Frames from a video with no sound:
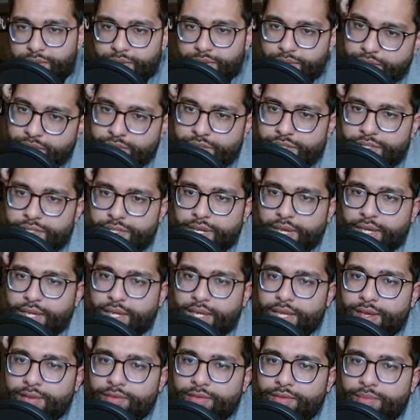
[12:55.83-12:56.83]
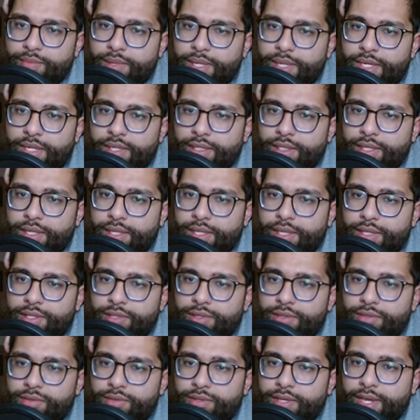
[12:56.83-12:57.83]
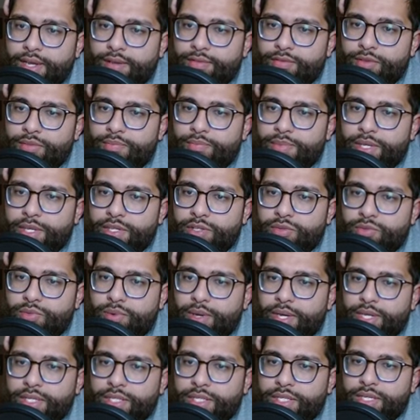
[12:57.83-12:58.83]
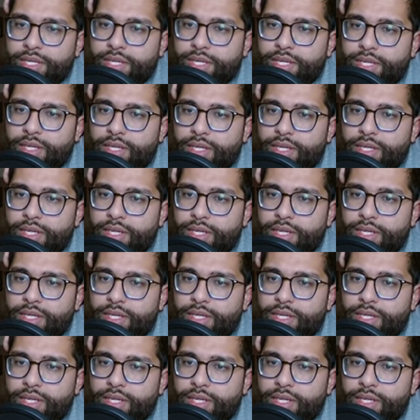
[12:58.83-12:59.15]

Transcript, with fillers: Could just get Gavel back. Like, I could go Gavel, pitch, White Snake.